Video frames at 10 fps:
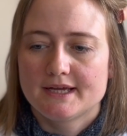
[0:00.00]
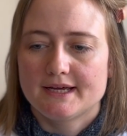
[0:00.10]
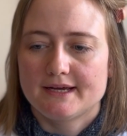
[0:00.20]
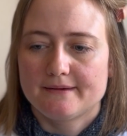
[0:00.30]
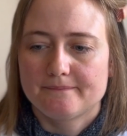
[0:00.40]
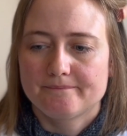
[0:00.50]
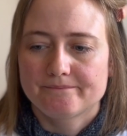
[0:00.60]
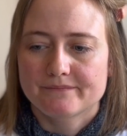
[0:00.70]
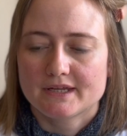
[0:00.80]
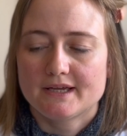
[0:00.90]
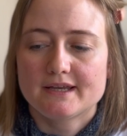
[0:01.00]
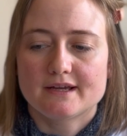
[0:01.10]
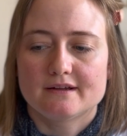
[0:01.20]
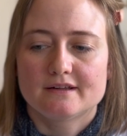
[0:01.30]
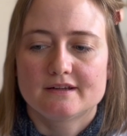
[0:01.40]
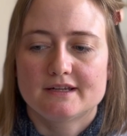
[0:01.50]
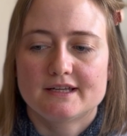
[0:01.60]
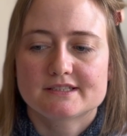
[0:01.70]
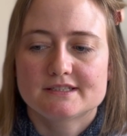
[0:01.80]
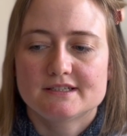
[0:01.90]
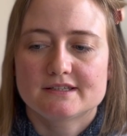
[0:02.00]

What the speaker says: And yeah, lastly,